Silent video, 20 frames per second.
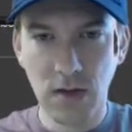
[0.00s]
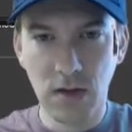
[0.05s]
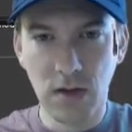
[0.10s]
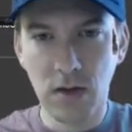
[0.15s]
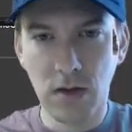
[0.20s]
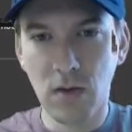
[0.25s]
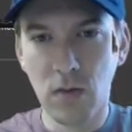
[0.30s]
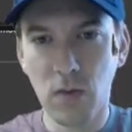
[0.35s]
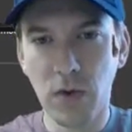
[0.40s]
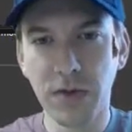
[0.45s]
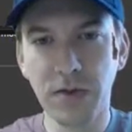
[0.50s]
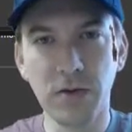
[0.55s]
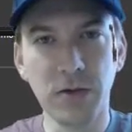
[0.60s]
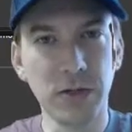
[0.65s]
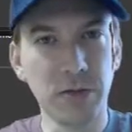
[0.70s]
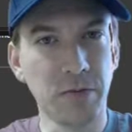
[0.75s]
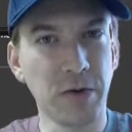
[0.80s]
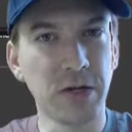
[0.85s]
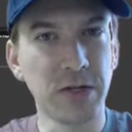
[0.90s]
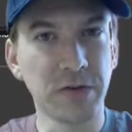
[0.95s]
whether it's
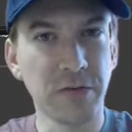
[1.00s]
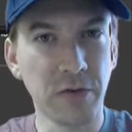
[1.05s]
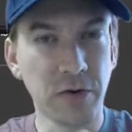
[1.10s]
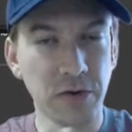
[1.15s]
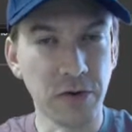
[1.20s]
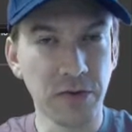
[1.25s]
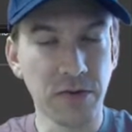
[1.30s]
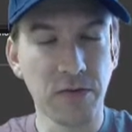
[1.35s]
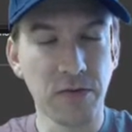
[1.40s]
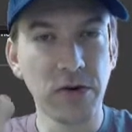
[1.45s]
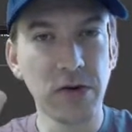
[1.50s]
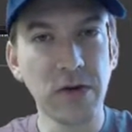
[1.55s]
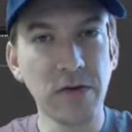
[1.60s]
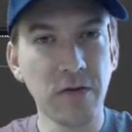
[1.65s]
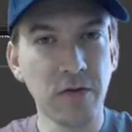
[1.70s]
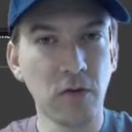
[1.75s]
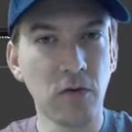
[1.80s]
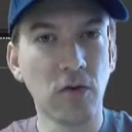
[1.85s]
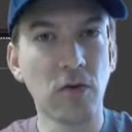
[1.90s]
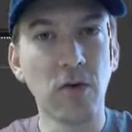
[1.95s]
bounce floor 3,
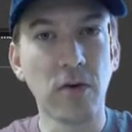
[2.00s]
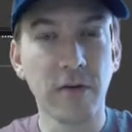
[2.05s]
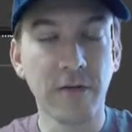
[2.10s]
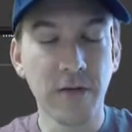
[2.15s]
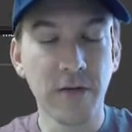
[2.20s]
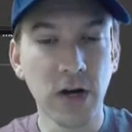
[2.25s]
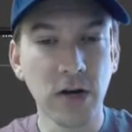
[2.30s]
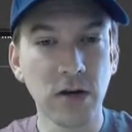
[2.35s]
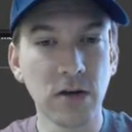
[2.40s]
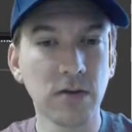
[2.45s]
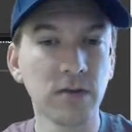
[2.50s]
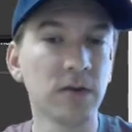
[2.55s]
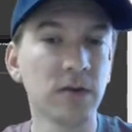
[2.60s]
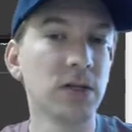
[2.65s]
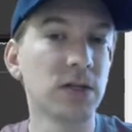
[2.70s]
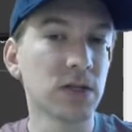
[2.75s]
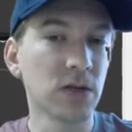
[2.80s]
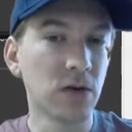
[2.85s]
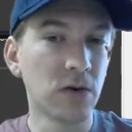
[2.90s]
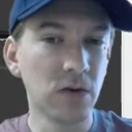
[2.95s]
4, 5,
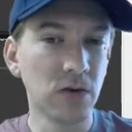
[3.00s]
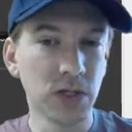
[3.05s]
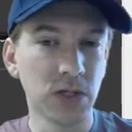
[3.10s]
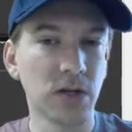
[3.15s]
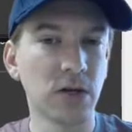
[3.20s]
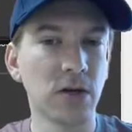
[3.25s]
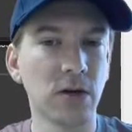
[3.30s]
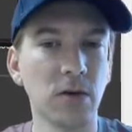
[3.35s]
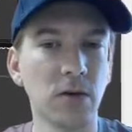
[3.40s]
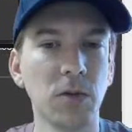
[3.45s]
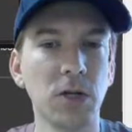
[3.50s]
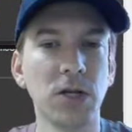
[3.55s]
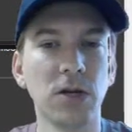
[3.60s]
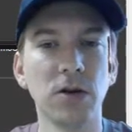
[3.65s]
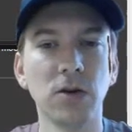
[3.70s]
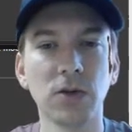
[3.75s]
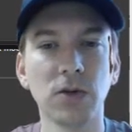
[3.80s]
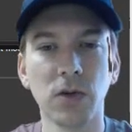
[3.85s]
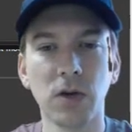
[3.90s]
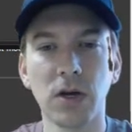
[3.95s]
it's always going to come in here.
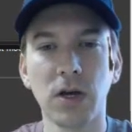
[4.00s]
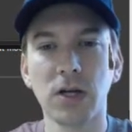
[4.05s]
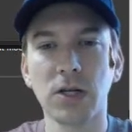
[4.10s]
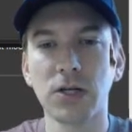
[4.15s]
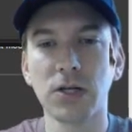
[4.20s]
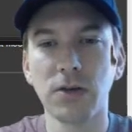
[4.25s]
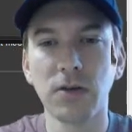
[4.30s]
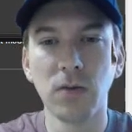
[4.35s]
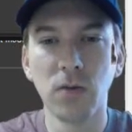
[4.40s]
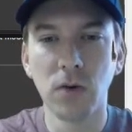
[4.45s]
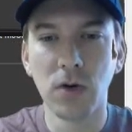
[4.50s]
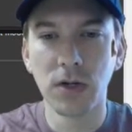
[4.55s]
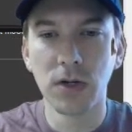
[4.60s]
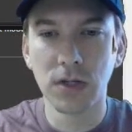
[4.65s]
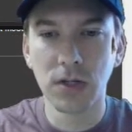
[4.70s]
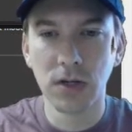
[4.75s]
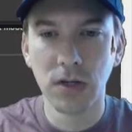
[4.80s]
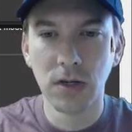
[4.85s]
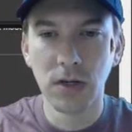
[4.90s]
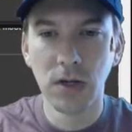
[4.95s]
So I actually want
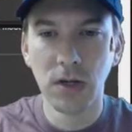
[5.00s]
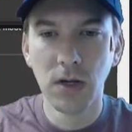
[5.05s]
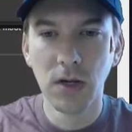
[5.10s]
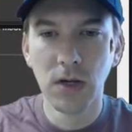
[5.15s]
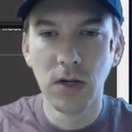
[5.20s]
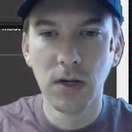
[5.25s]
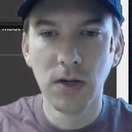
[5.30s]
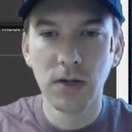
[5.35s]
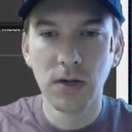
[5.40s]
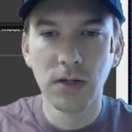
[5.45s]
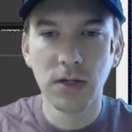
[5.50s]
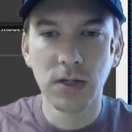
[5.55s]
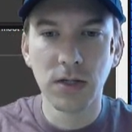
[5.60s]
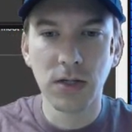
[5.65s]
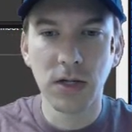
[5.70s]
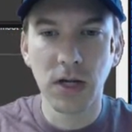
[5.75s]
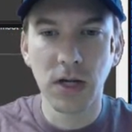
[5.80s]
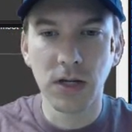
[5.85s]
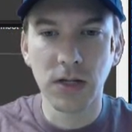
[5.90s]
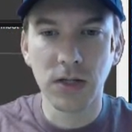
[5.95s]
to
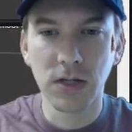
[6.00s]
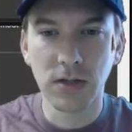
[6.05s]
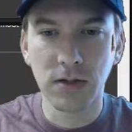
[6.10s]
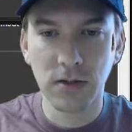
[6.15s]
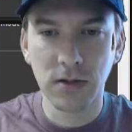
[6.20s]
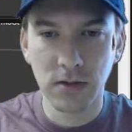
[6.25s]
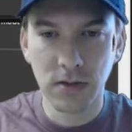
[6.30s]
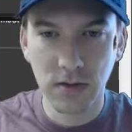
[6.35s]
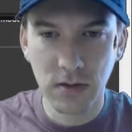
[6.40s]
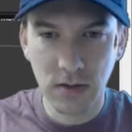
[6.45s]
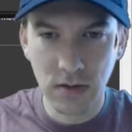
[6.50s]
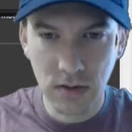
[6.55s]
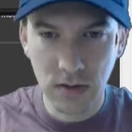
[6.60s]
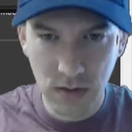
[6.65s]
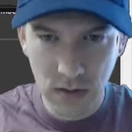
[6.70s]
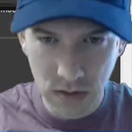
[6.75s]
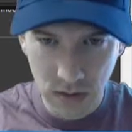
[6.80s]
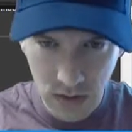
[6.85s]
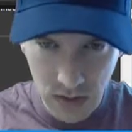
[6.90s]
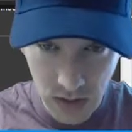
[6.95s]
test
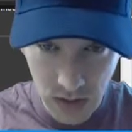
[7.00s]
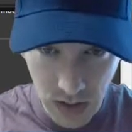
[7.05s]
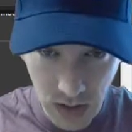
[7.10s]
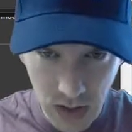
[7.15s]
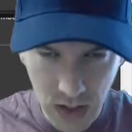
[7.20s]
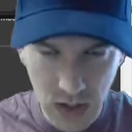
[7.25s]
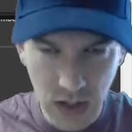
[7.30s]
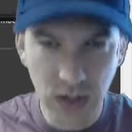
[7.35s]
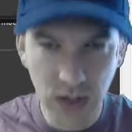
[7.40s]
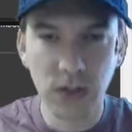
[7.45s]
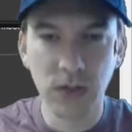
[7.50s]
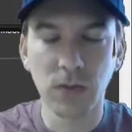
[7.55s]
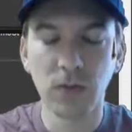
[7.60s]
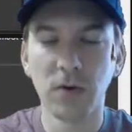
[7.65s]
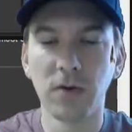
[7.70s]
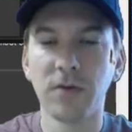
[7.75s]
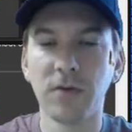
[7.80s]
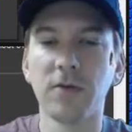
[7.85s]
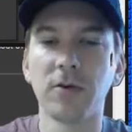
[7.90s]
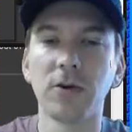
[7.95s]
the highest
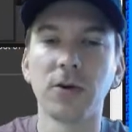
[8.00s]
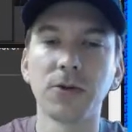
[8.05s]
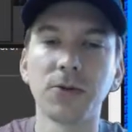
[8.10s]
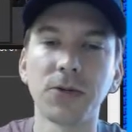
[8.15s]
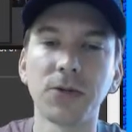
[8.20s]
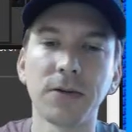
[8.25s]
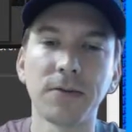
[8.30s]
one first,